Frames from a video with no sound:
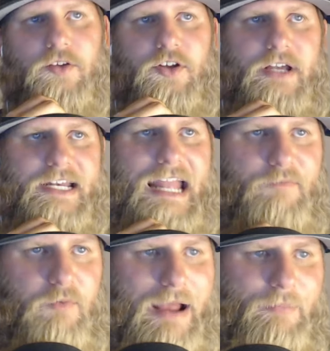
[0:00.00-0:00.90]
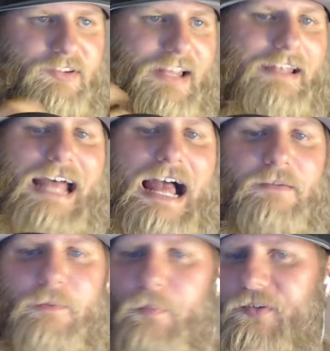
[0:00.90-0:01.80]
So good game for Ryan Bliss.
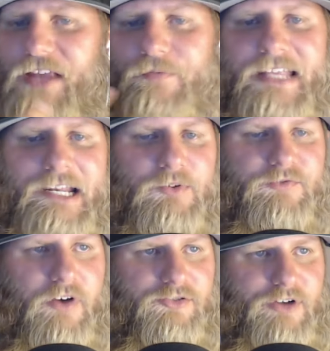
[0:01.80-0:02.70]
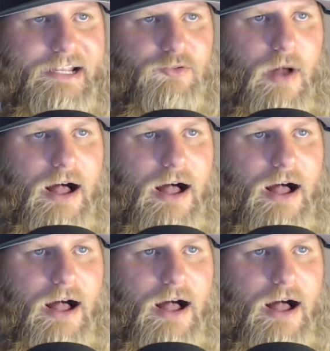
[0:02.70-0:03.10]
That seventh inning was frustrating as